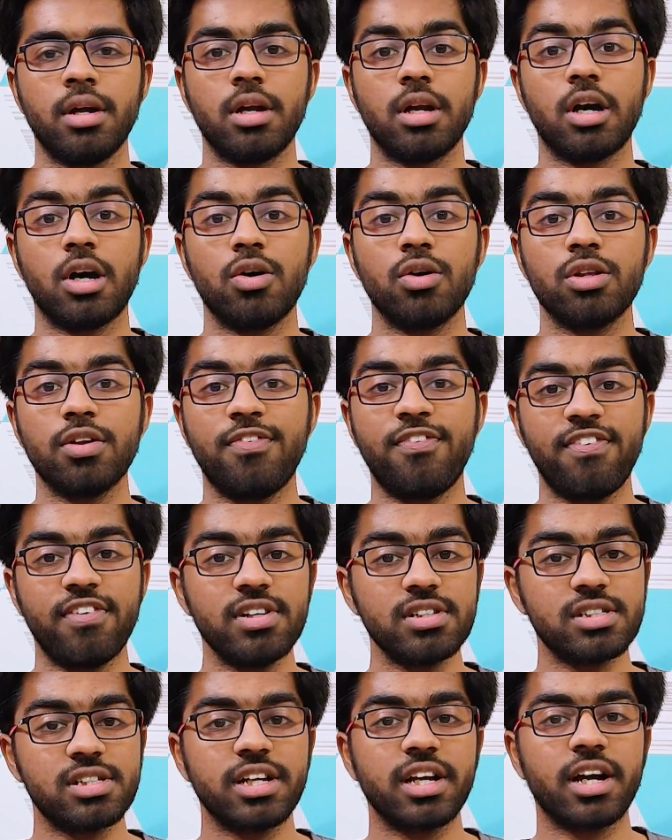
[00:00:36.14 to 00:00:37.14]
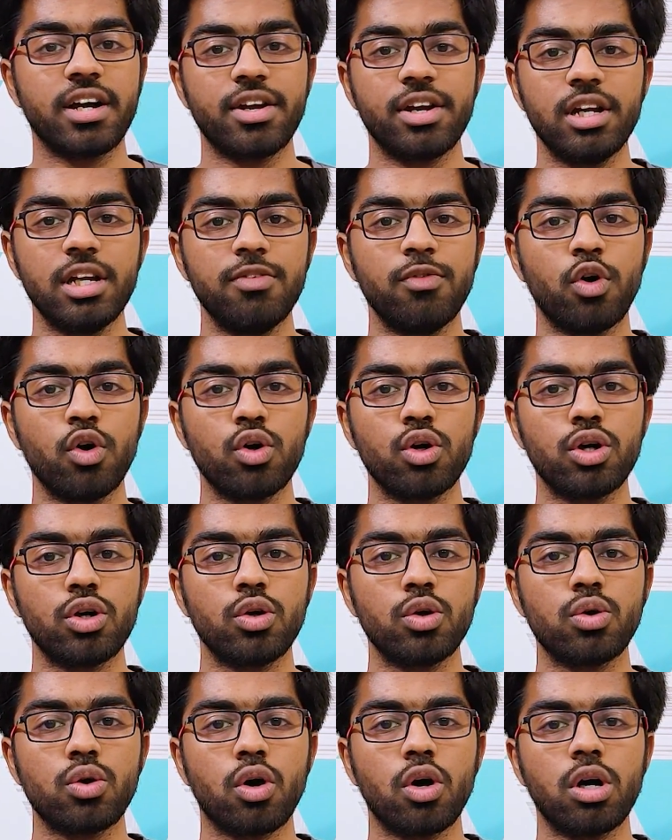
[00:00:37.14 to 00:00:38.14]
Now the first thing I really wanted
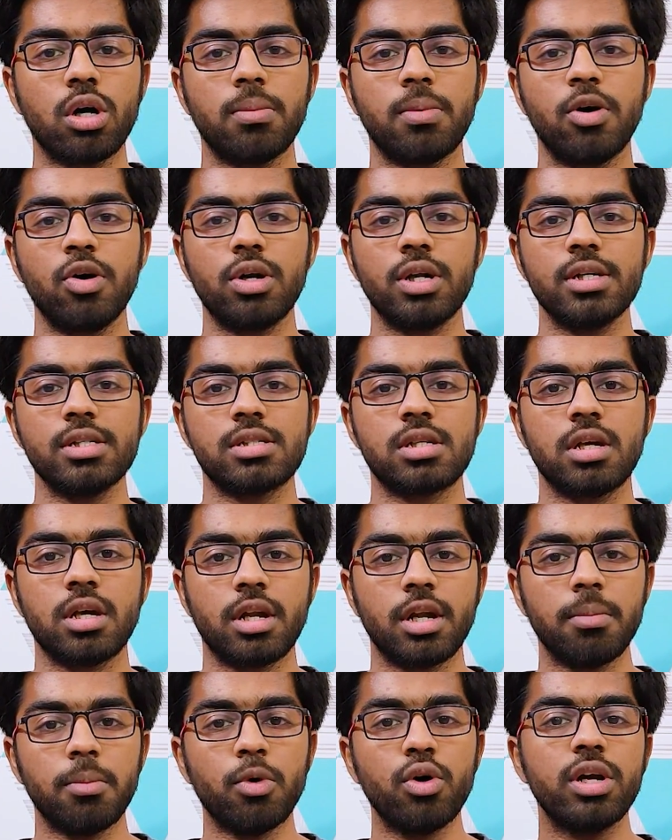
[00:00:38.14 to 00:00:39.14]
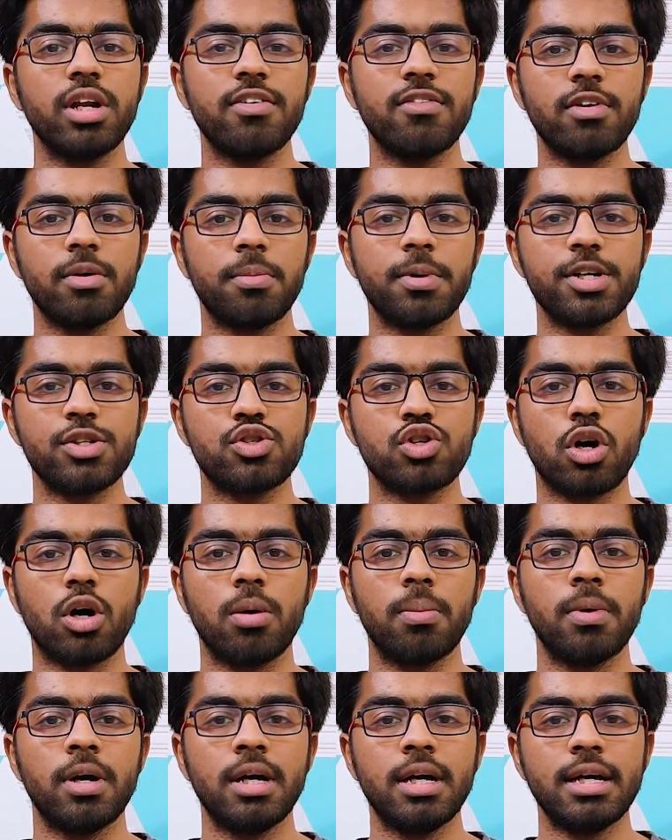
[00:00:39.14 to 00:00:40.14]
to talk about is remote developer
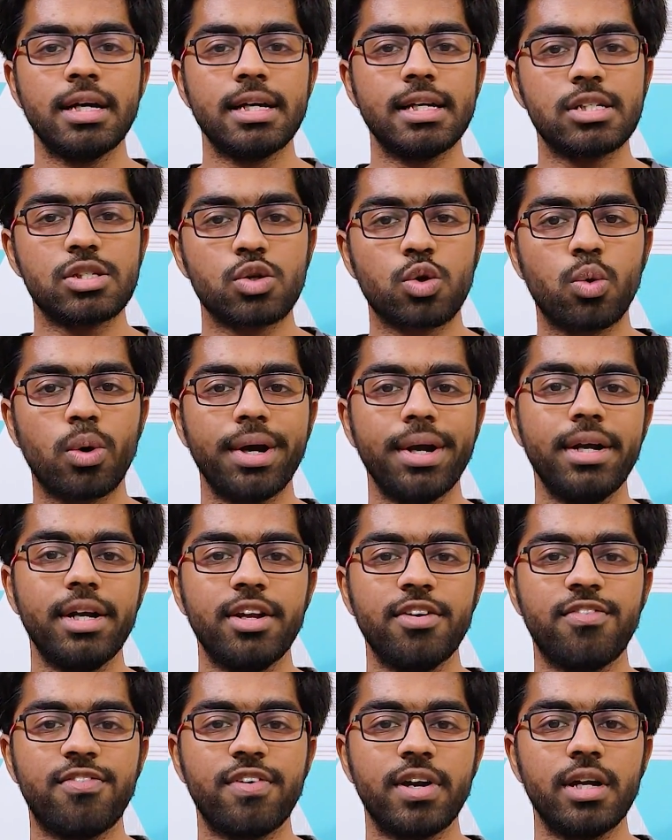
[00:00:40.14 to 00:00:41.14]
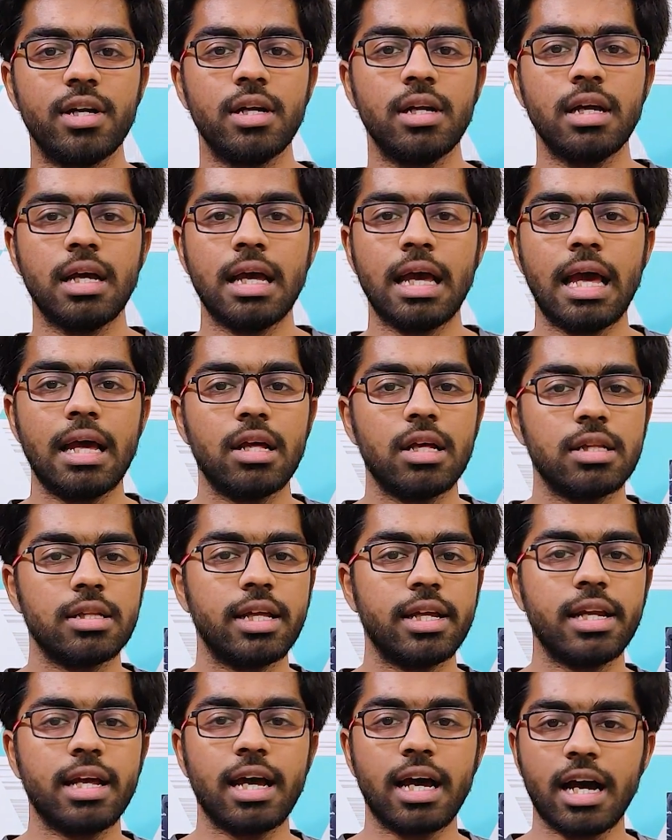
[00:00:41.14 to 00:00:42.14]
job is quite different
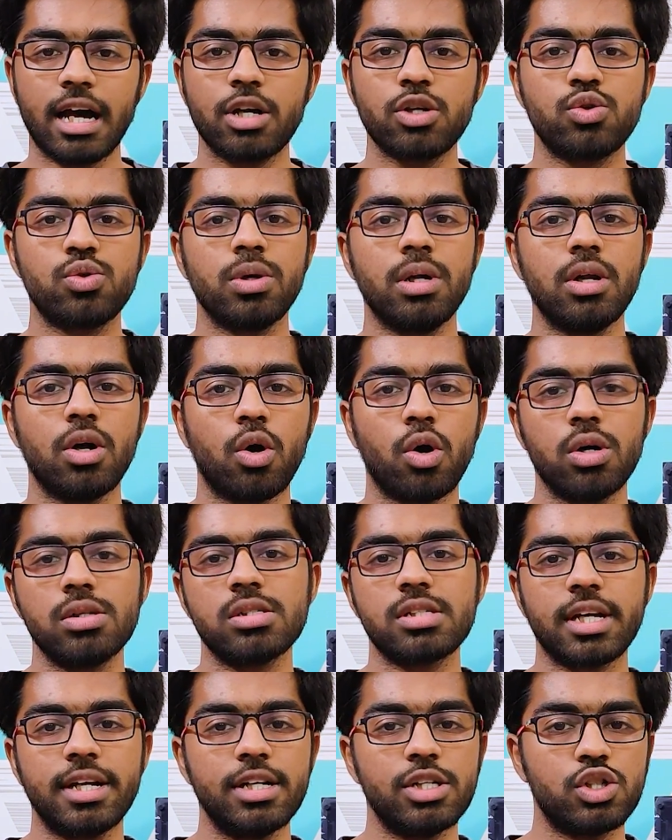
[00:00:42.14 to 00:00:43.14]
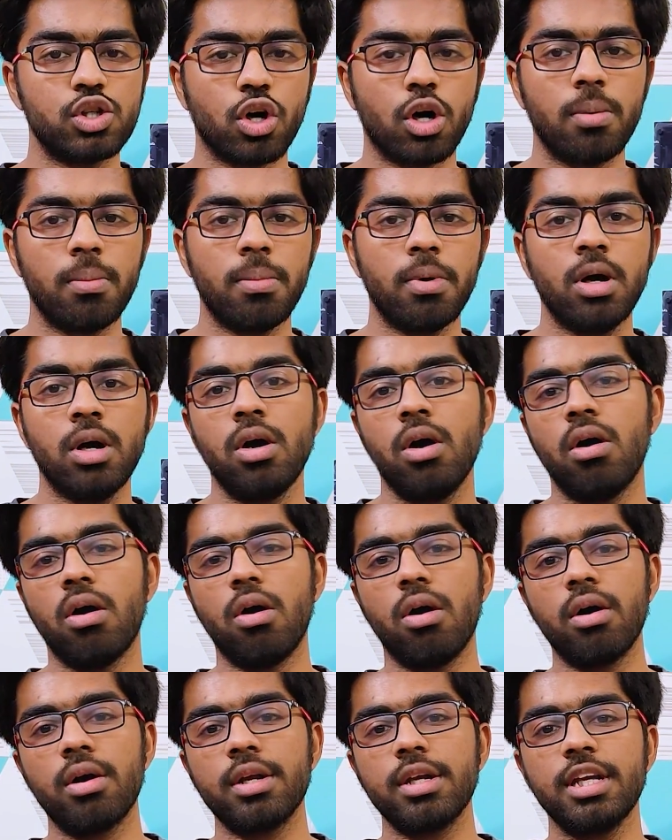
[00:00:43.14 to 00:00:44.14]
than actual on-site job
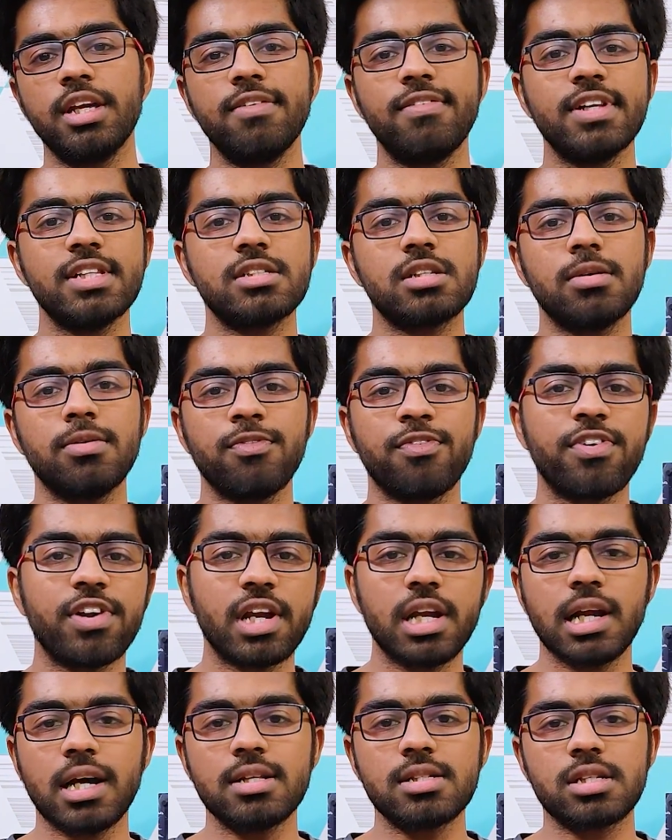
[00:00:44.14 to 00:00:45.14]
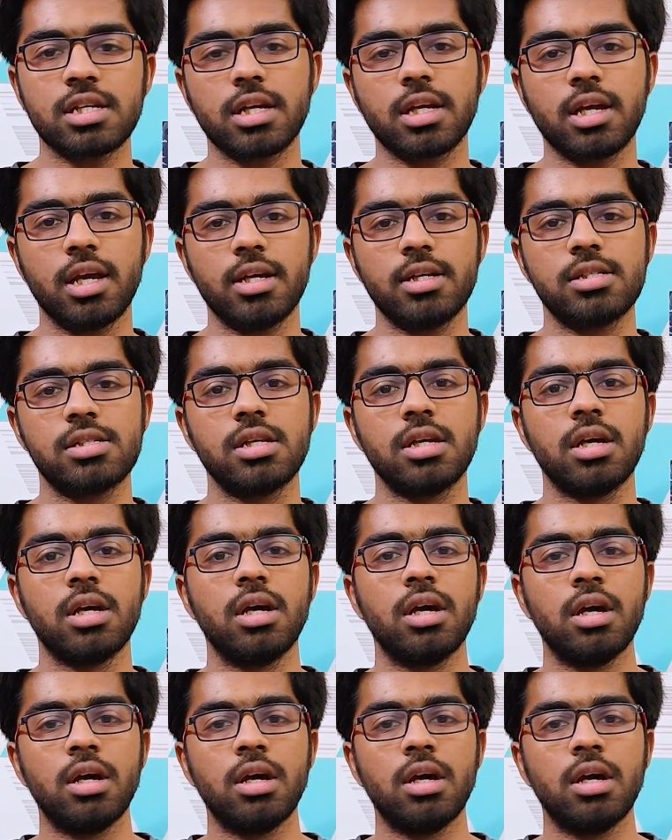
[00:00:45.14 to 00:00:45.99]
or even some freelancing gigs.